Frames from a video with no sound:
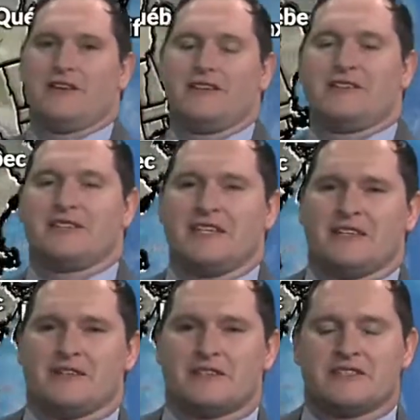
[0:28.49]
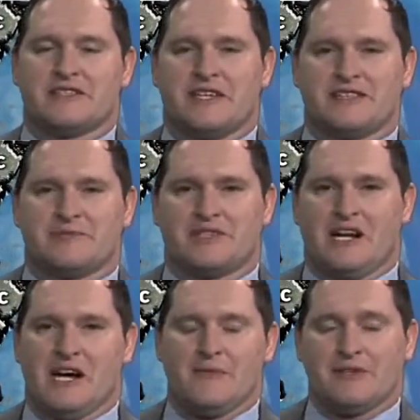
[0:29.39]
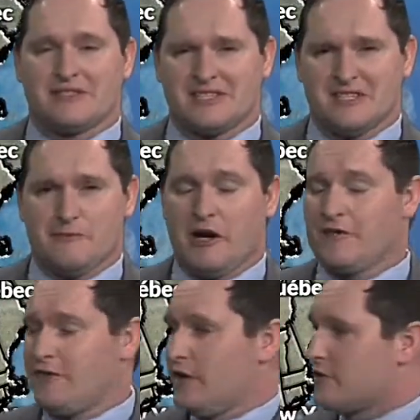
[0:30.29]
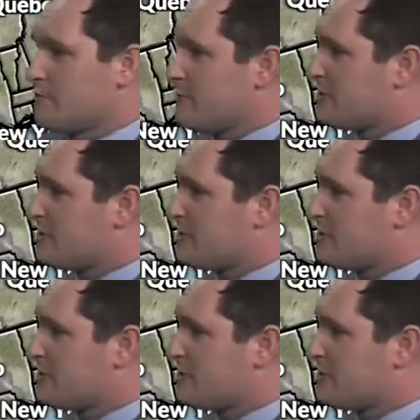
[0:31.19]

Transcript: And again, it's going to take some time and it's going to modify a little bit.